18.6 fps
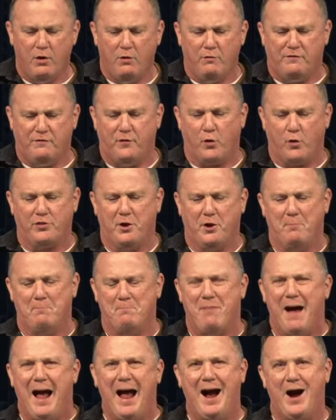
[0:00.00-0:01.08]
For the
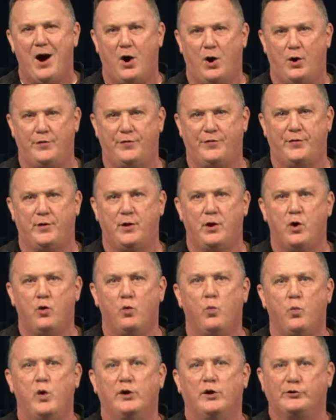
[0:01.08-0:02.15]
mouth
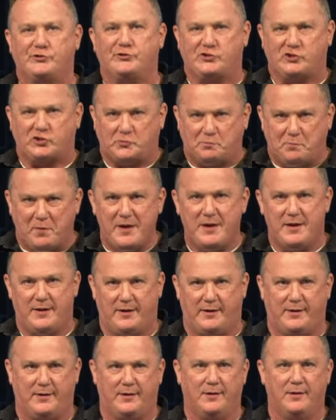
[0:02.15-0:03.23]
will
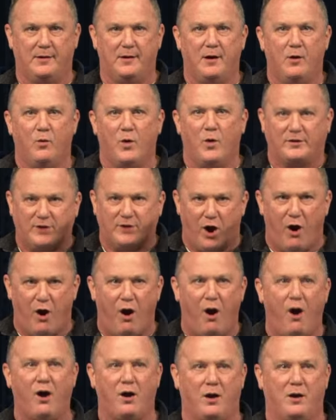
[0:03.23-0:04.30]
speak what the
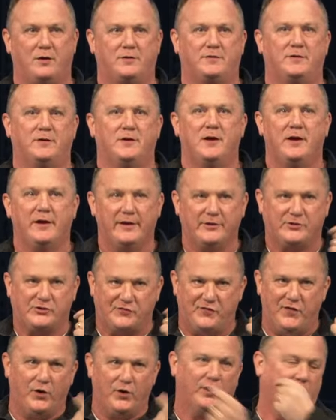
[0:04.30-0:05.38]
heart is
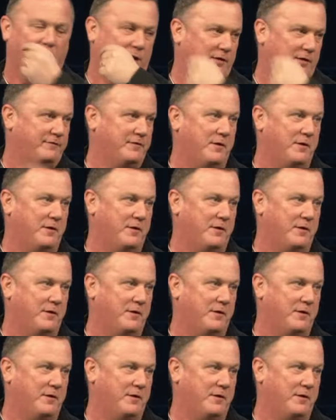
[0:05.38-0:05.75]
full of.